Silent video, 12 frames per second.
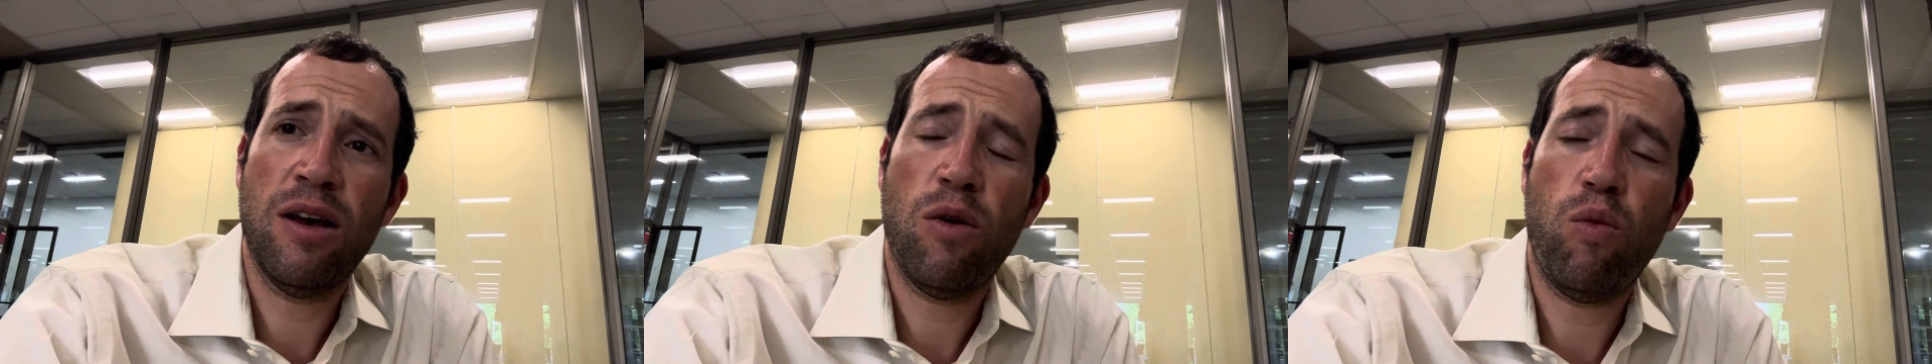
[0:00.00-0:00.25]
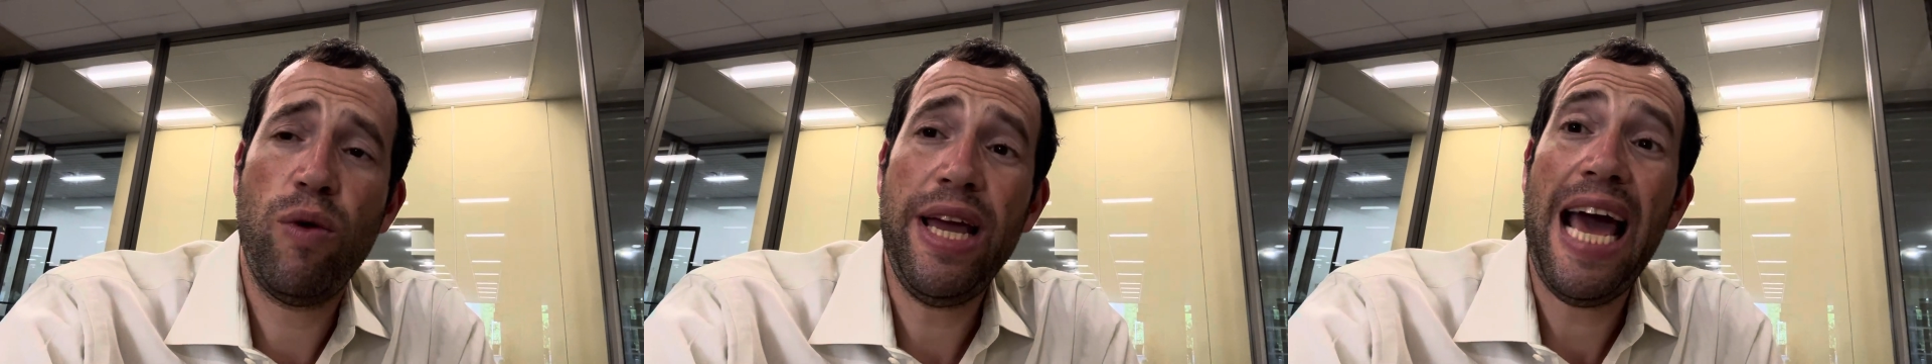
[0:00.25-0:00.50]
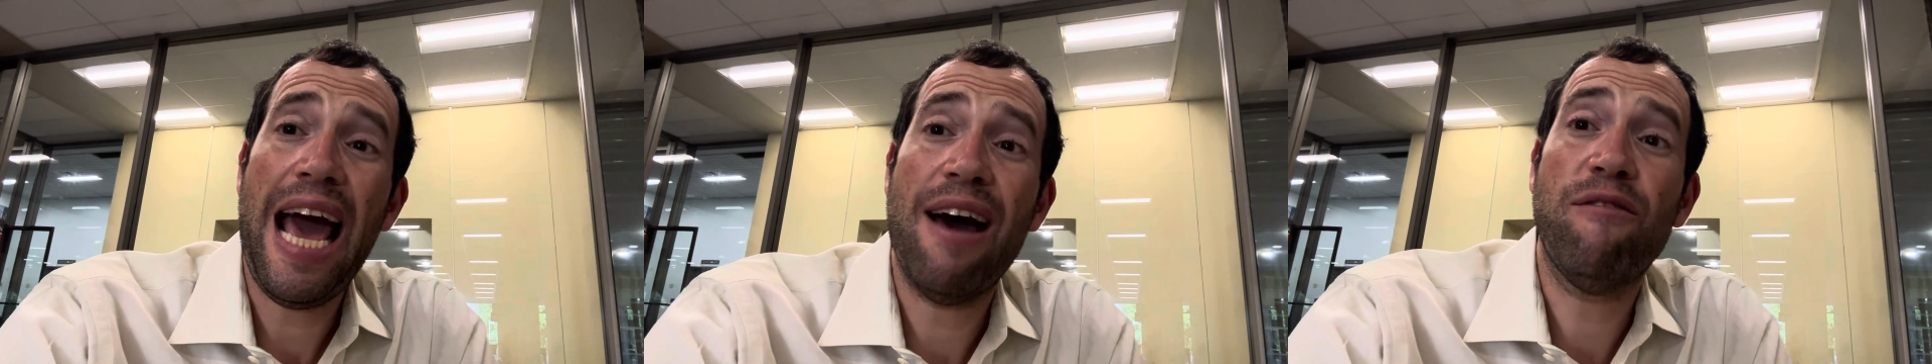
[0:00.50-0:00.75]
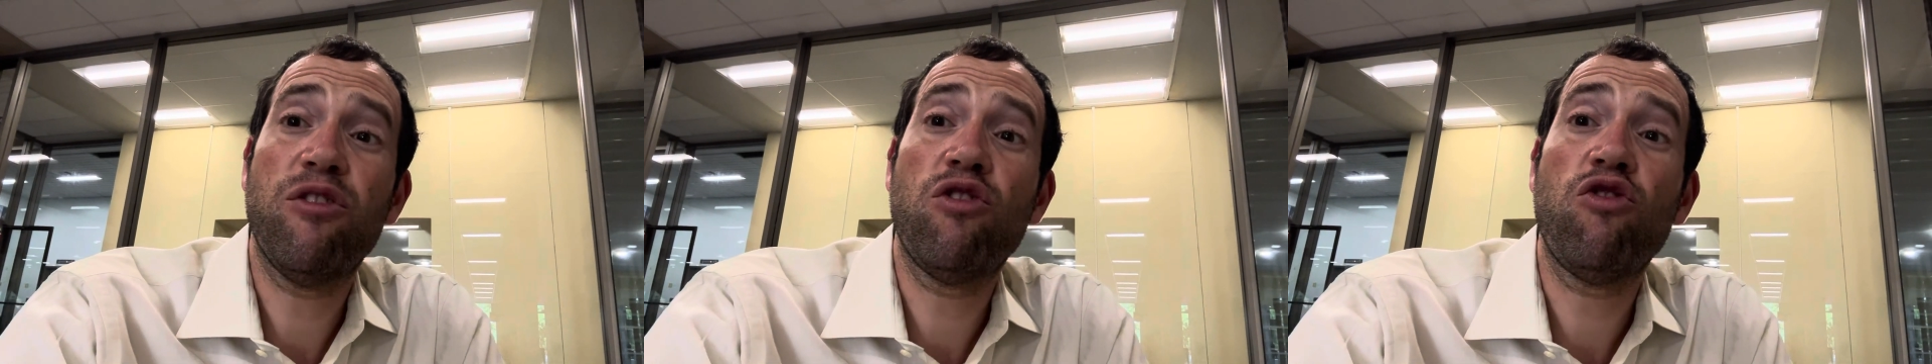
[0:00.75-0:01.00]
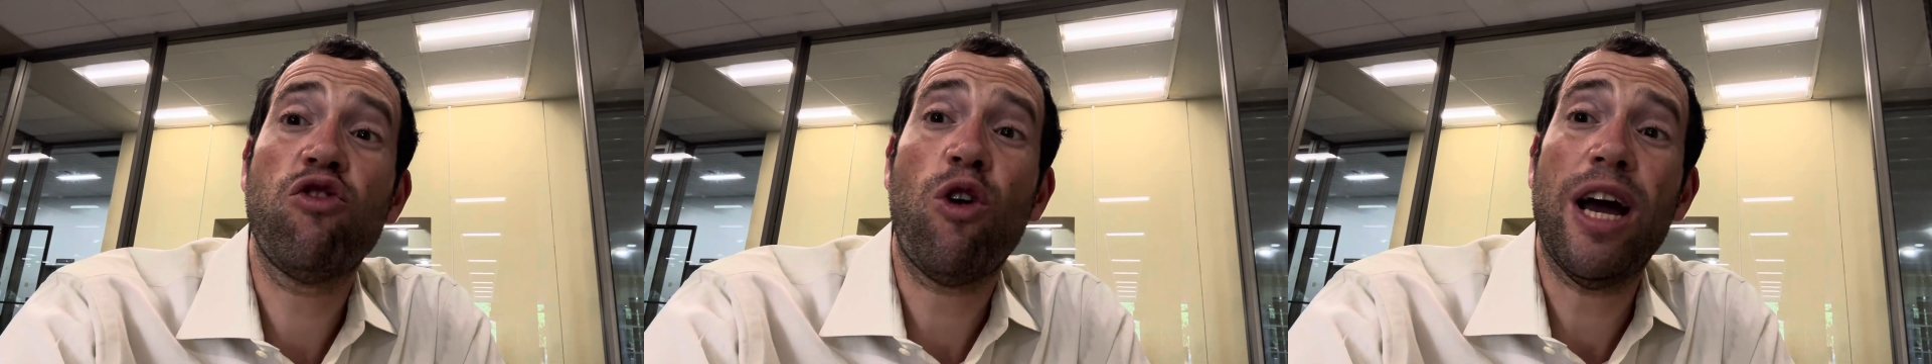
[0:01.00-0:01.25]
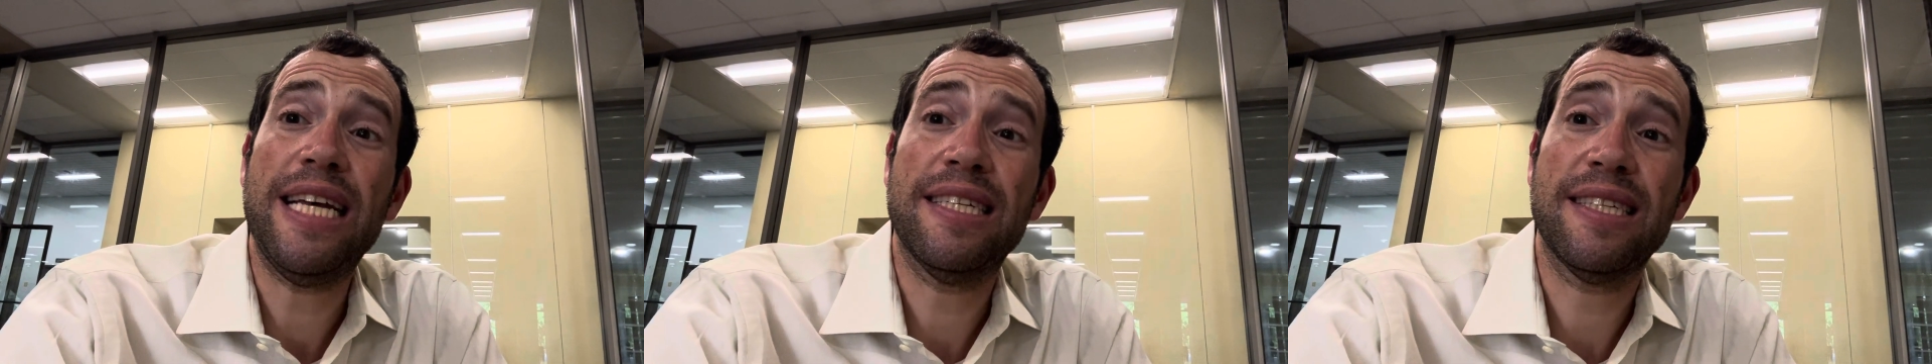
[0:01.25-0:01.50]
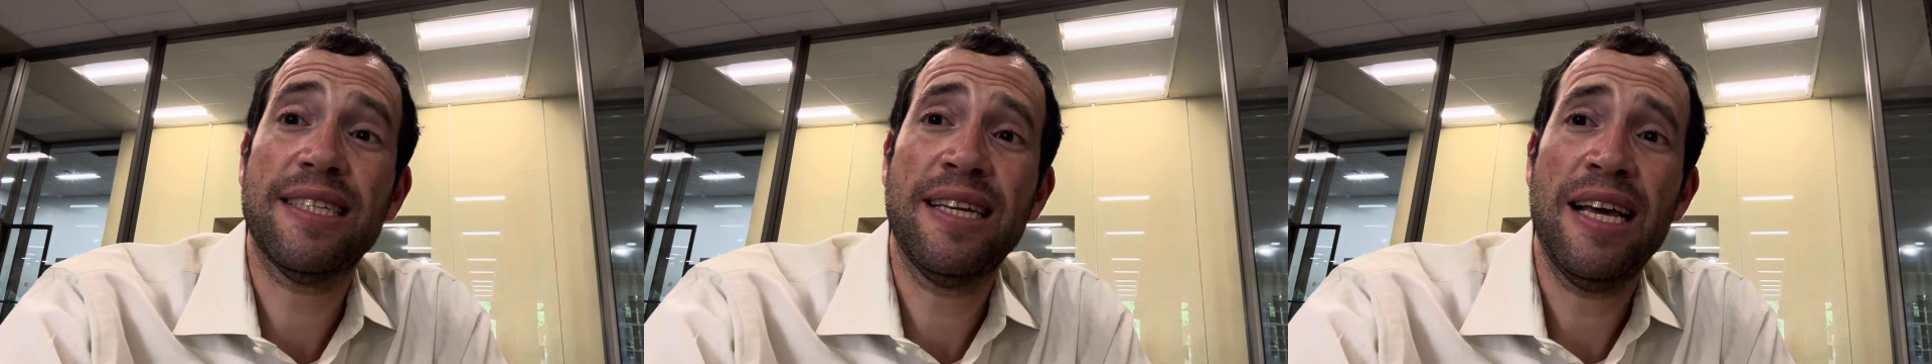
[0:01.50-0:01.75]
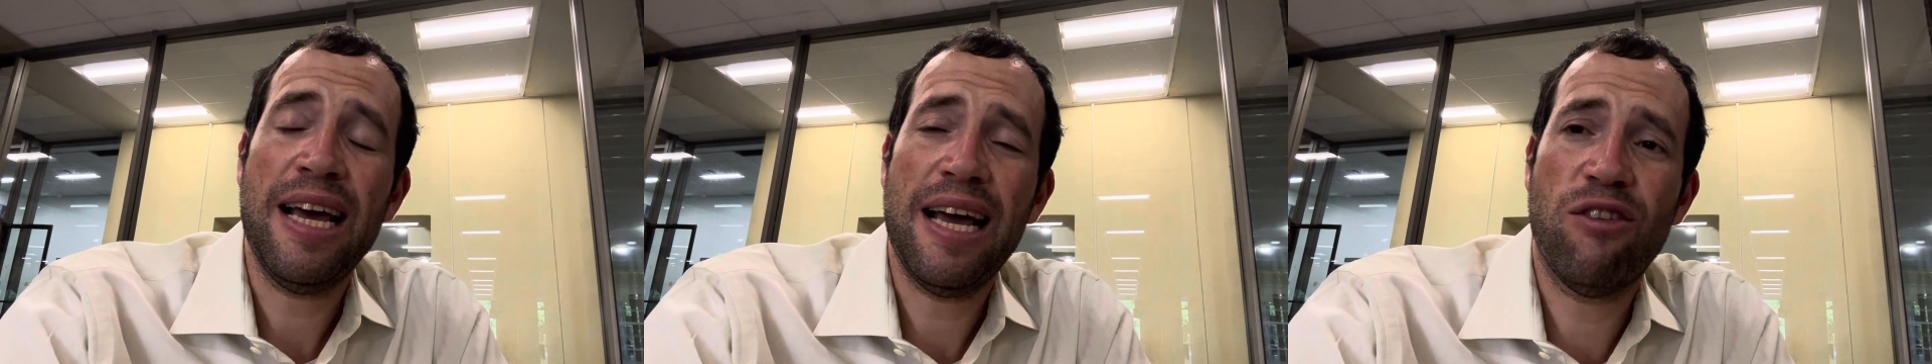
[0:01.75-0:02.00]
We have choice
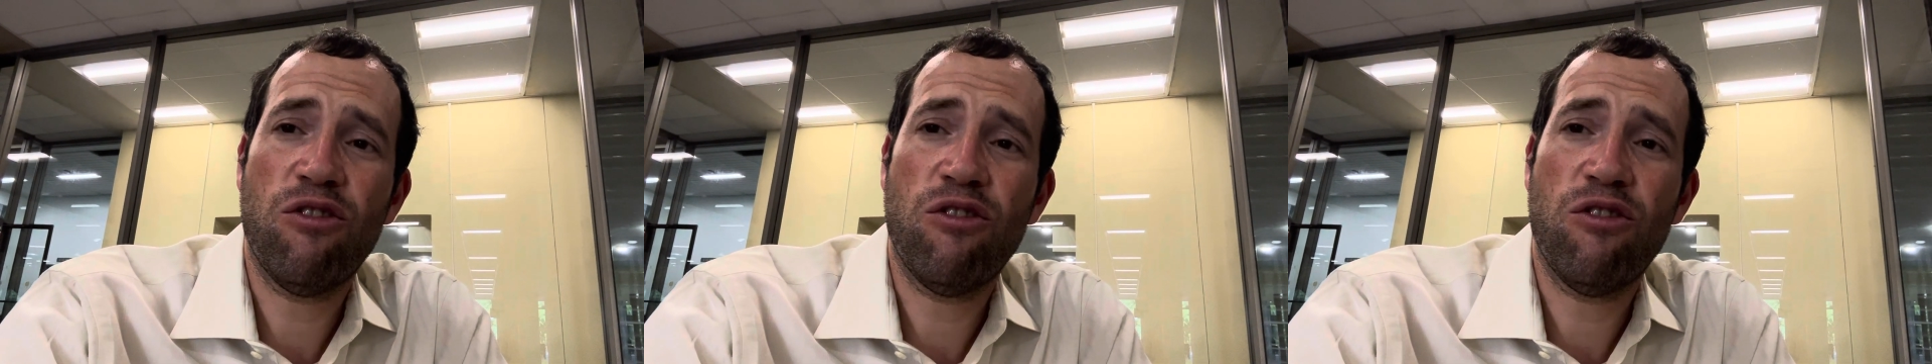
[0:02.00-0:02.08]
in